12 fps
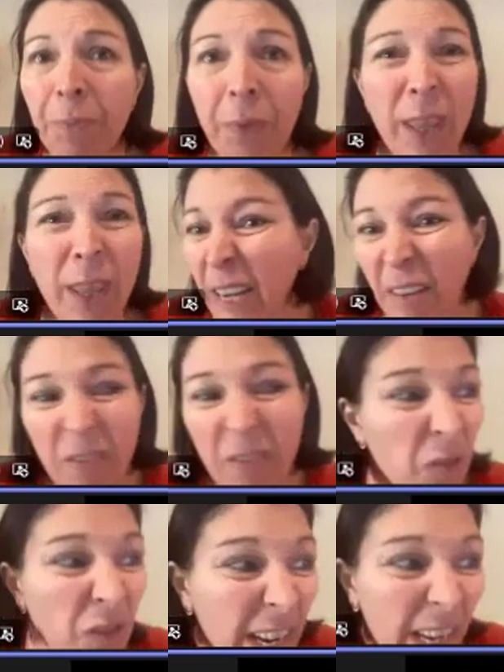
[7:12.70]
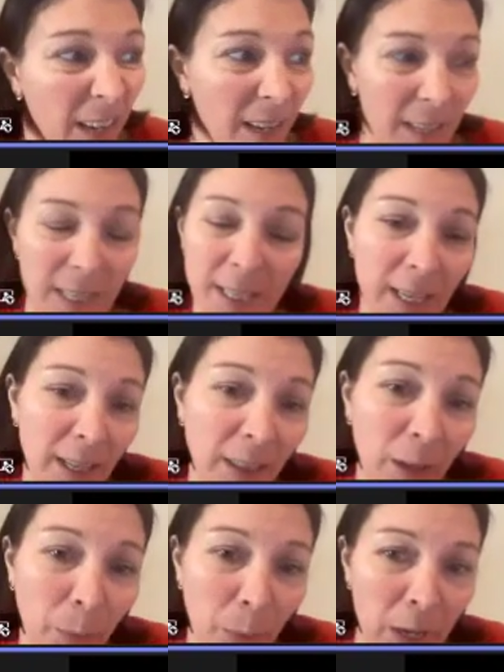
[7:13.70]
without even
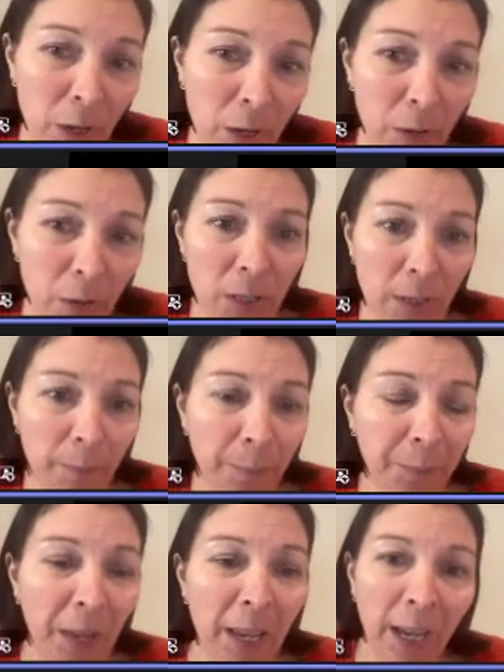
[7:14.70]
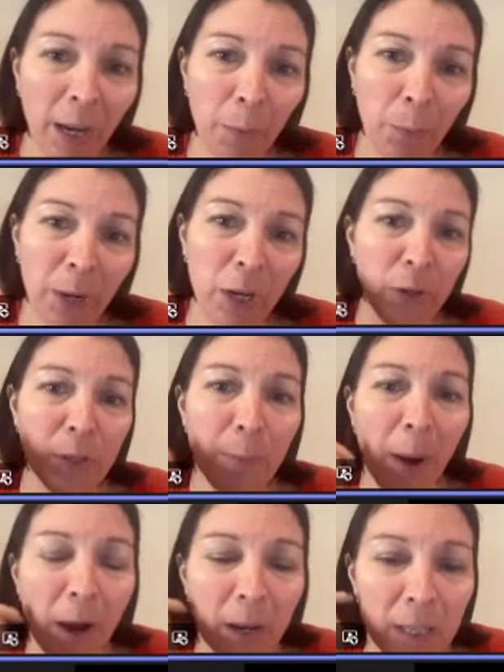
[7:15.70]
realizing that we use them. And we use
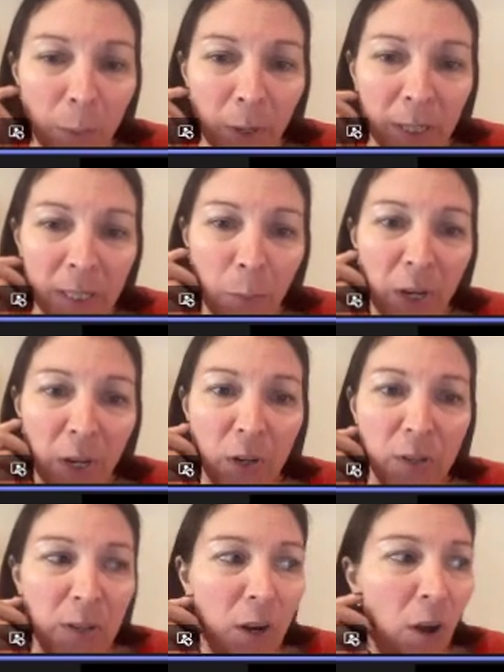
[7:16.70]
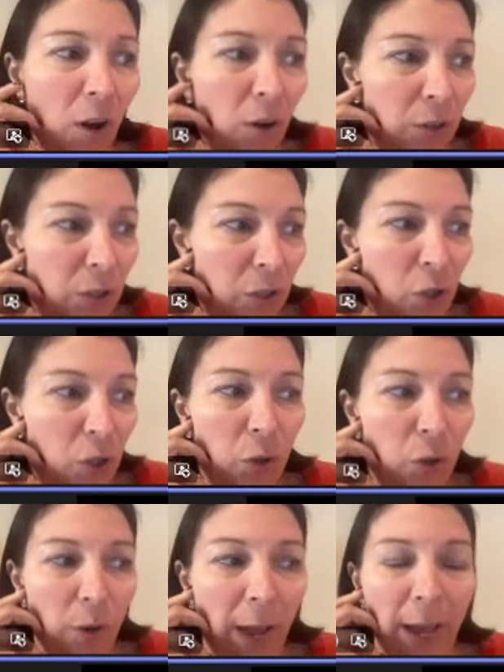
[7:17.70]
passwords and we use locks
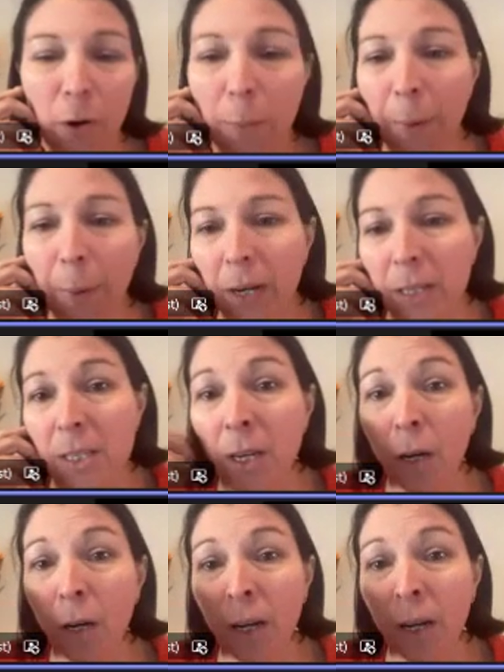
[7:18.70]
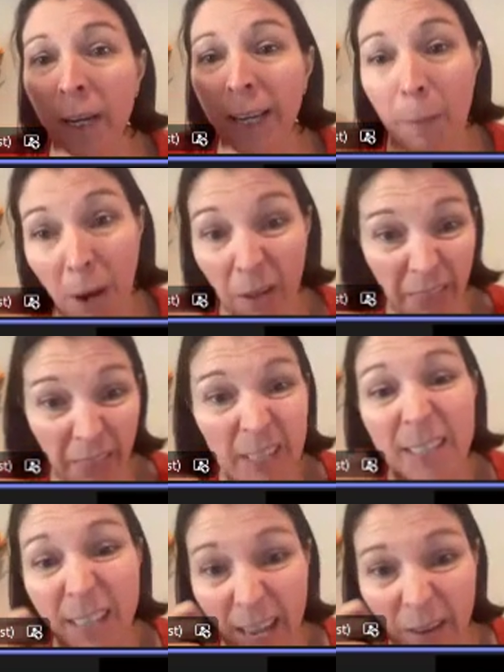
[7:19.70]
to help us keep our
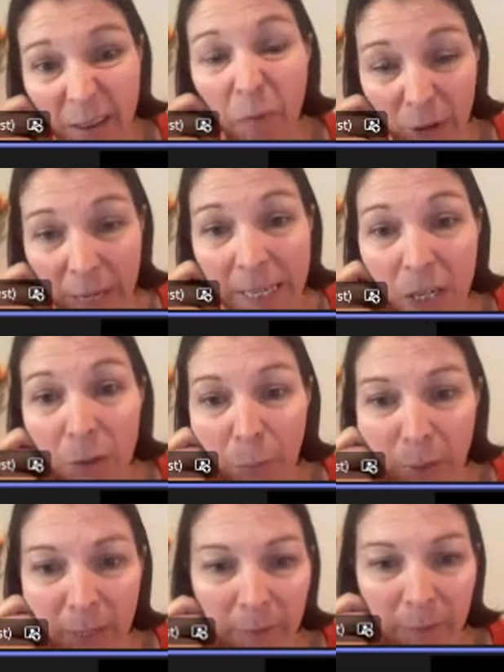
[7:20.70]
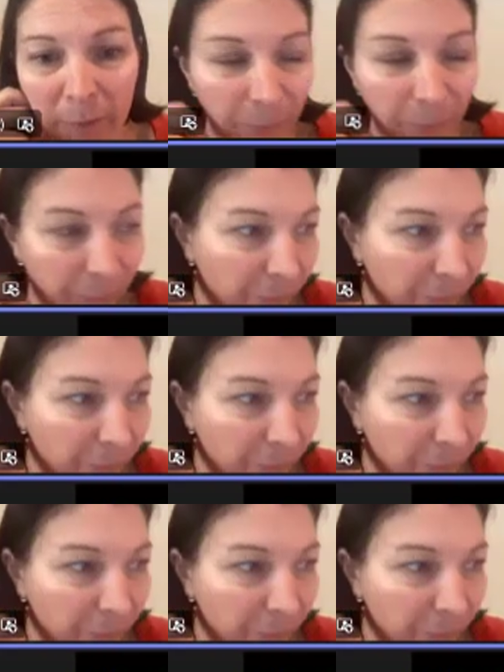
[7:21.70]
things safe, really, don't we?